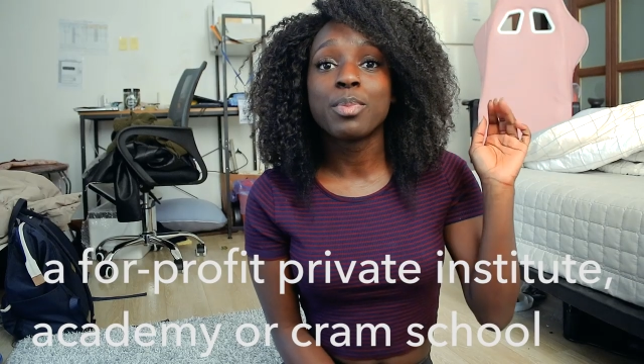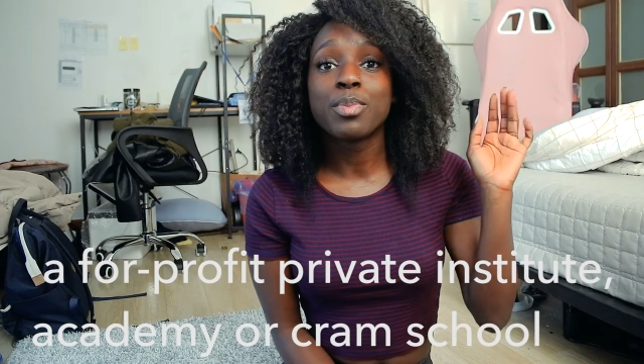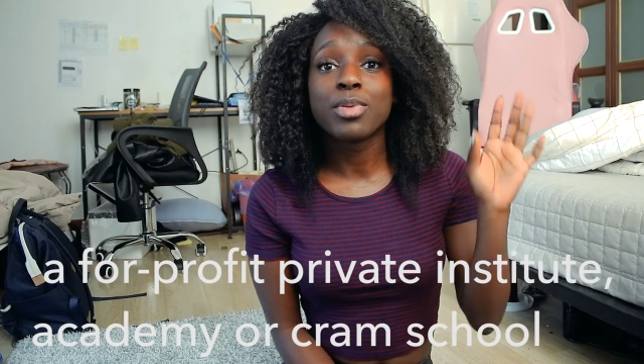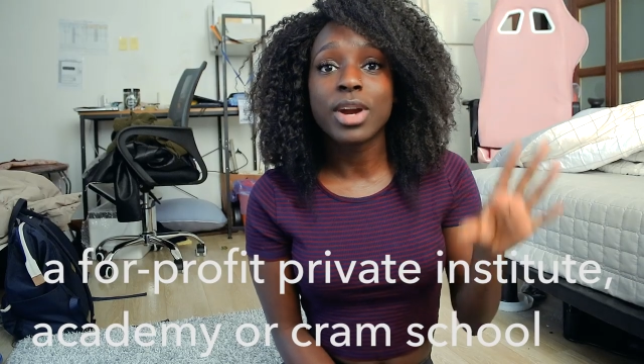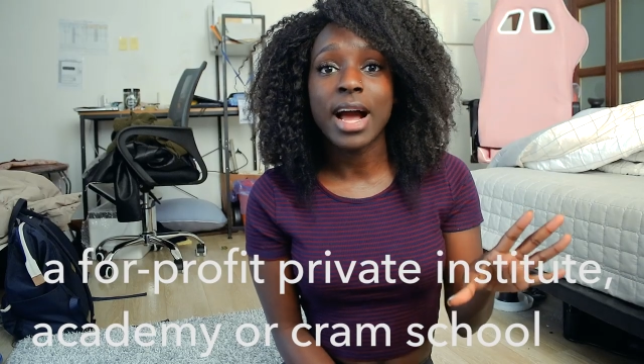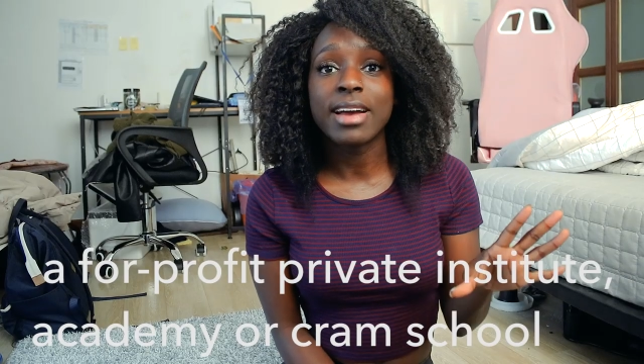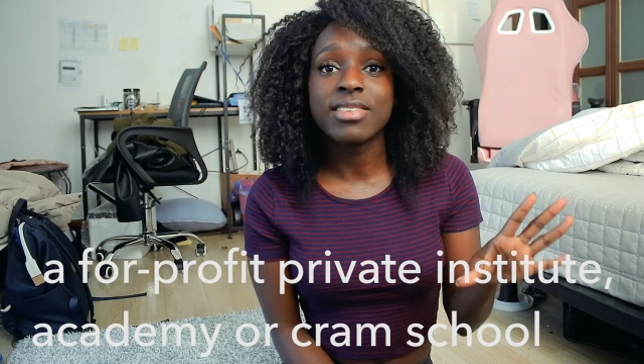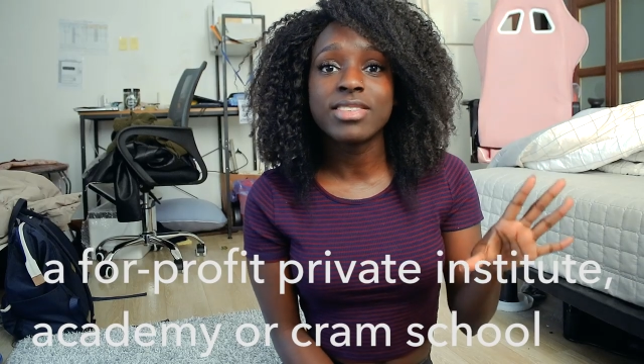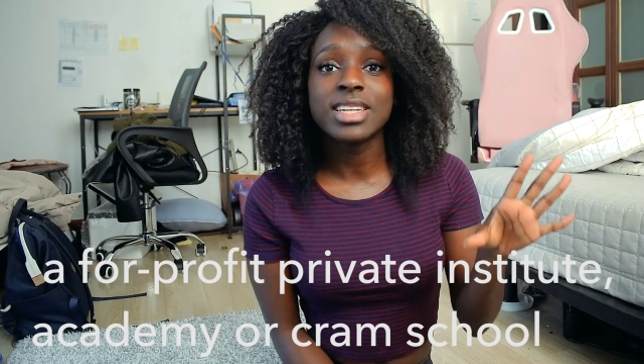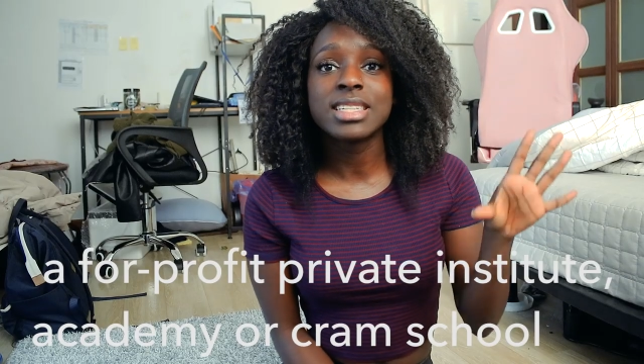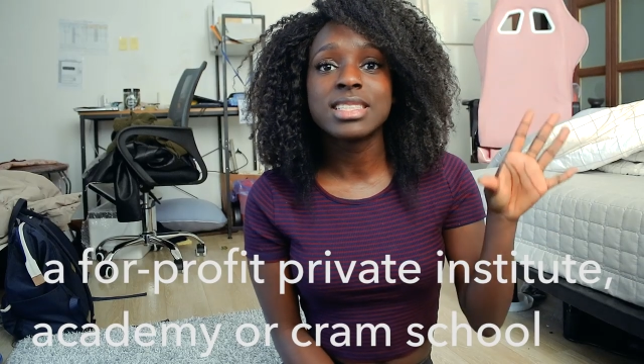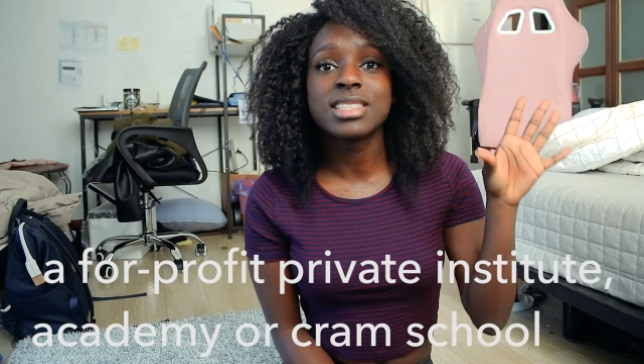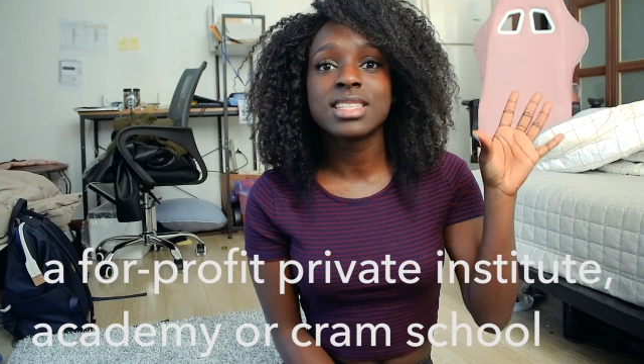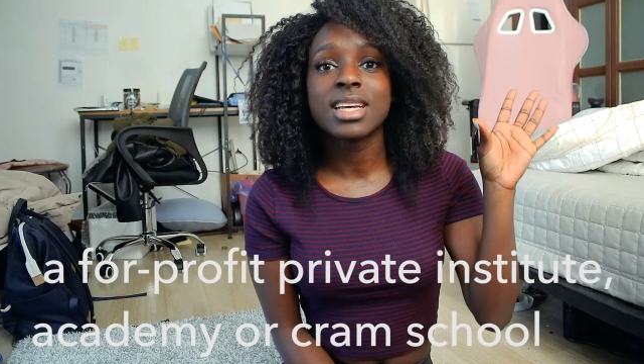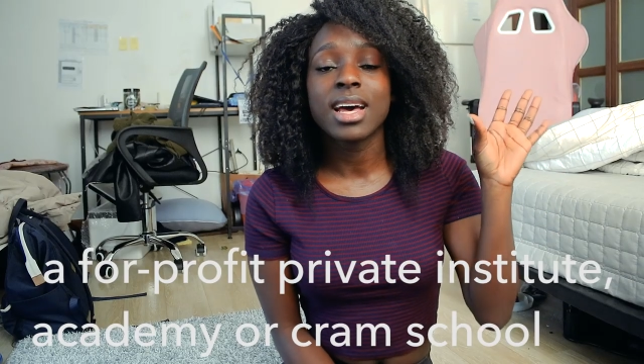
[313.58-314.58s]

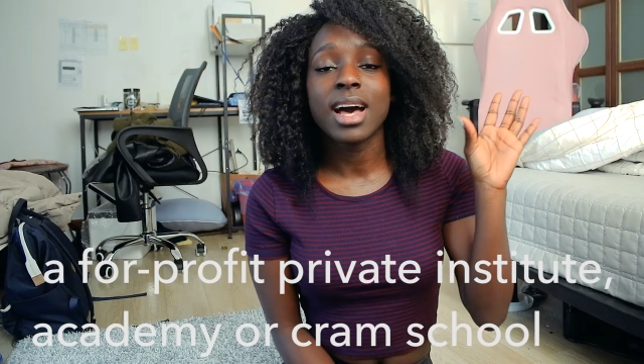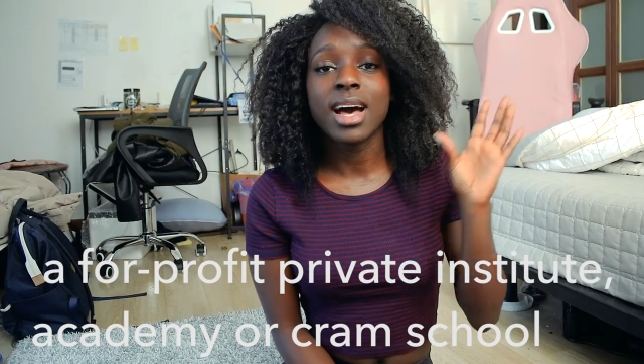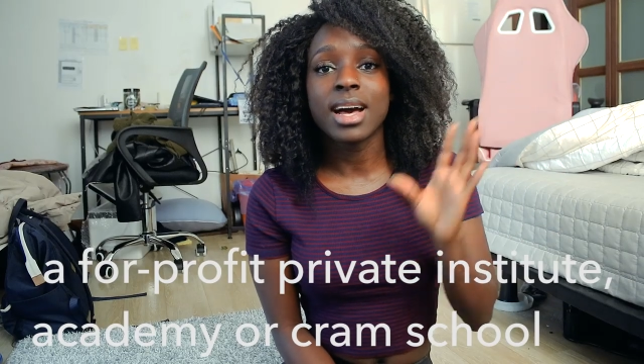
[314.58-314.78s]
private